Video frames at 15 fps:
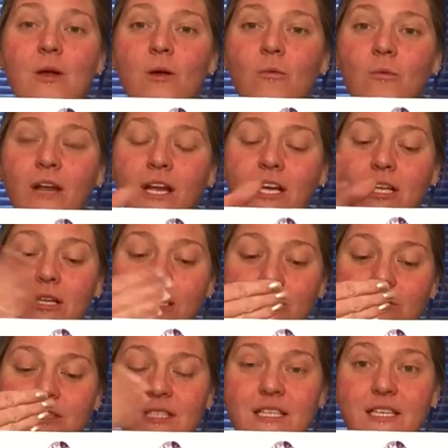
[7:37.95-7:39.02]
when I
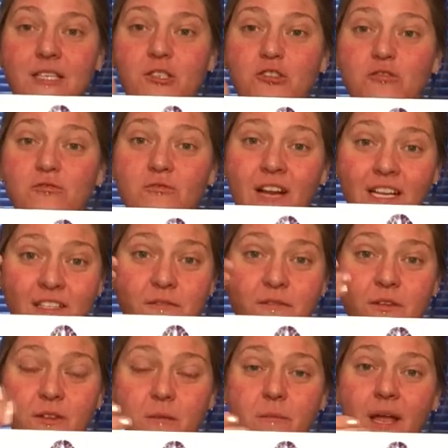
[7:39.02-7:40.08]
closed it, it
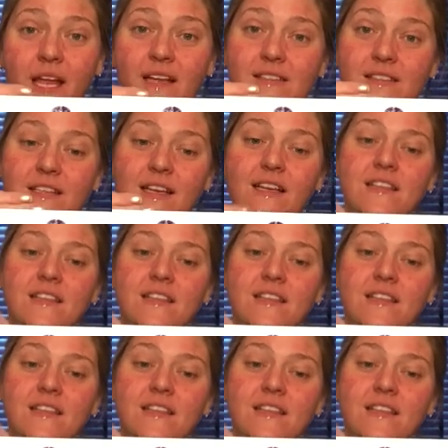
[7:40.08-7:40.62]
transferred the paint